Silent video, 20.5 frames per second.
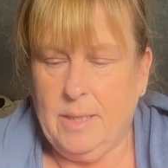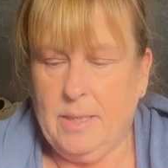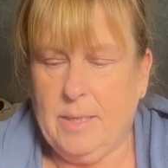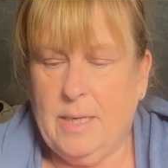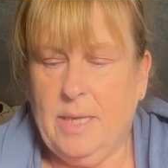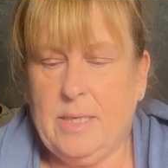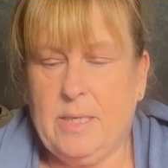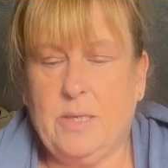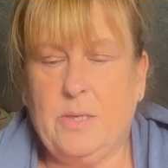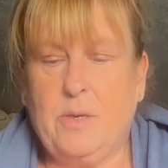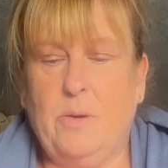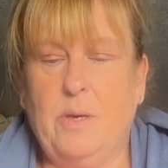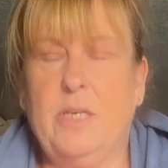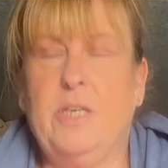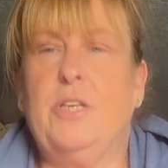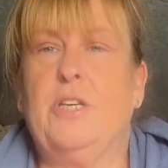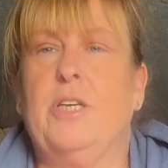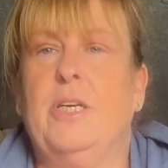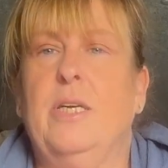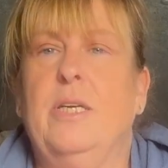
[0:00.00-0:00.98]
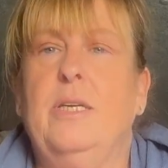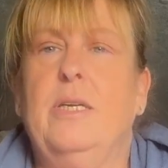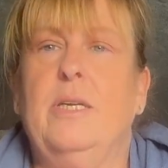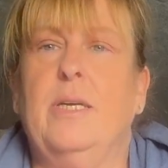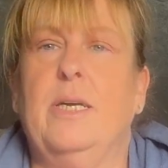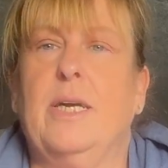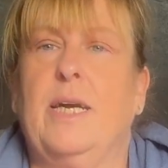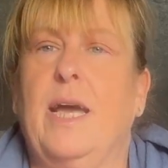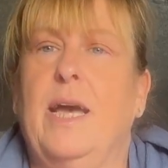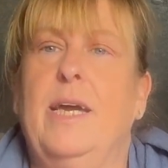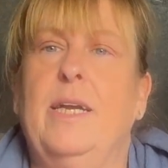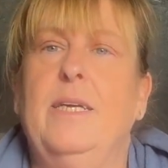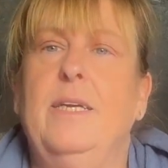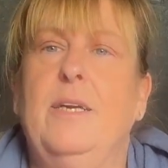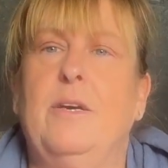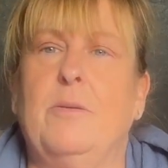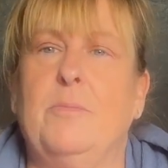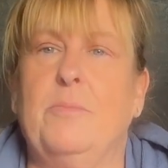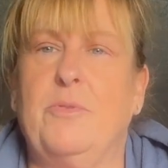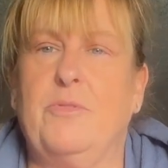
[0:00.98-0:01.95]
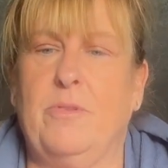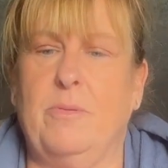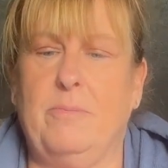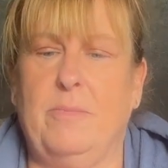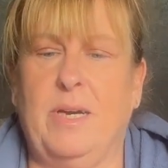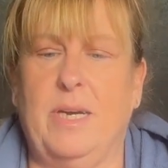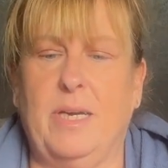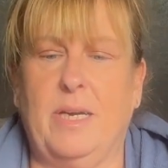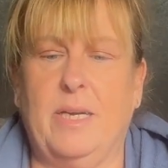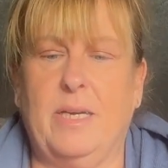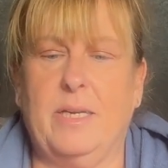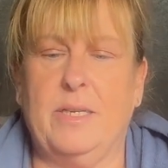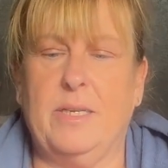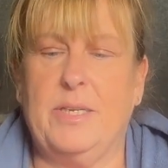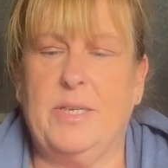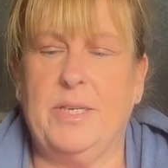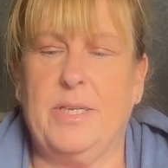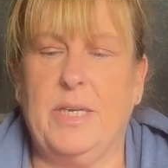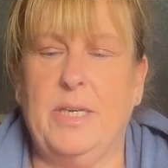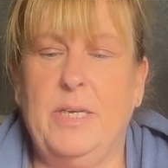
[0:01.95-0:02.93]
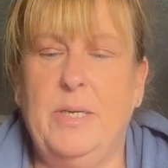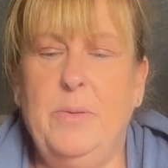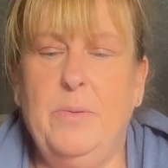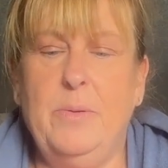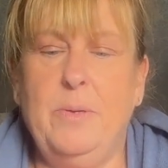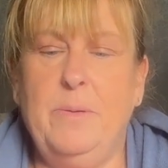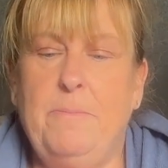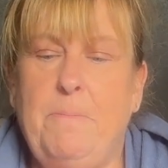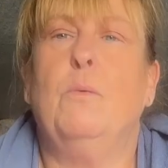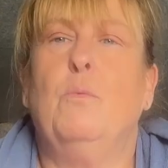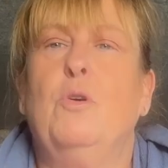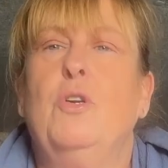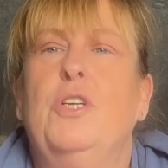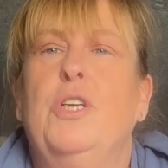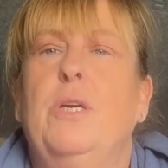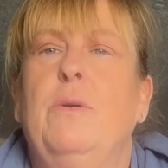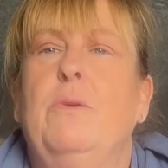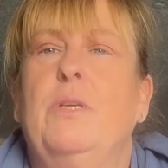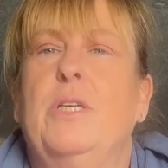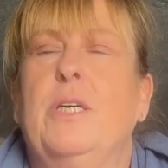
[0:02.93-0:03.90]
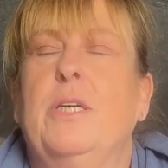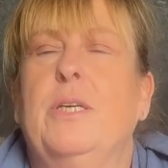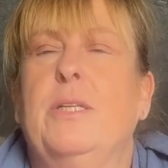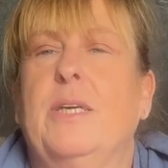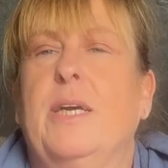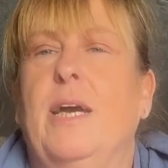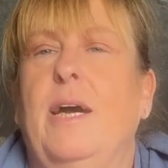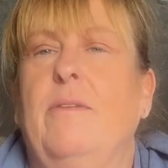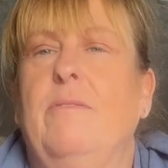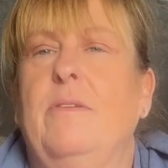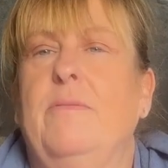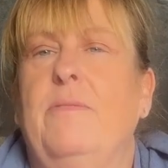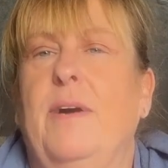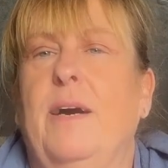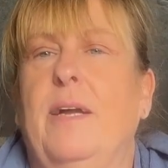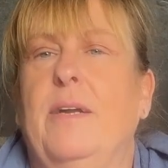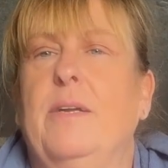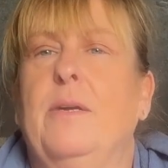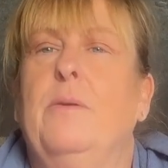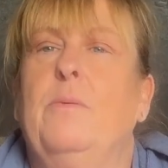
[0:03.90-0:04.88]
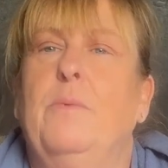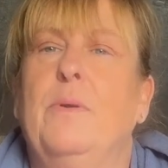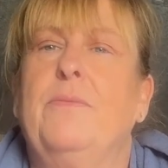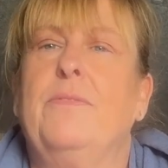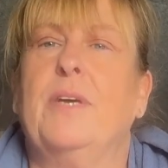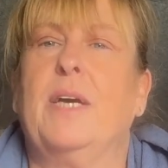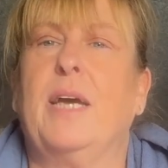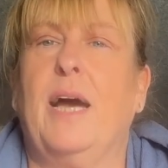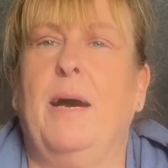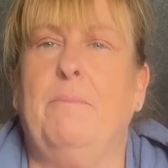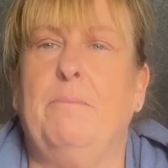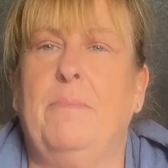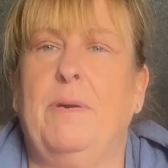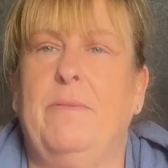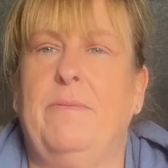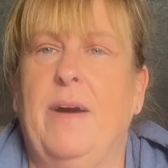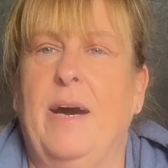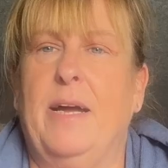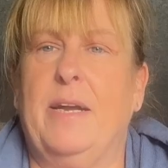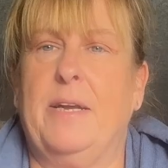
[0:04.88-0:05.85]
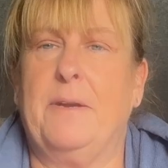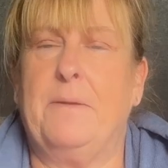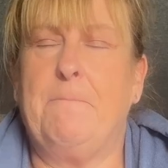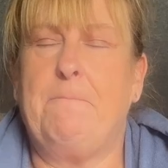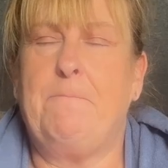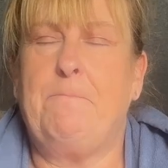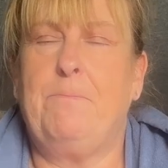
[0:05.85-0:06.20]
Next question, again, comes from Mike and Sue. Would you tow the caravan with the camper van?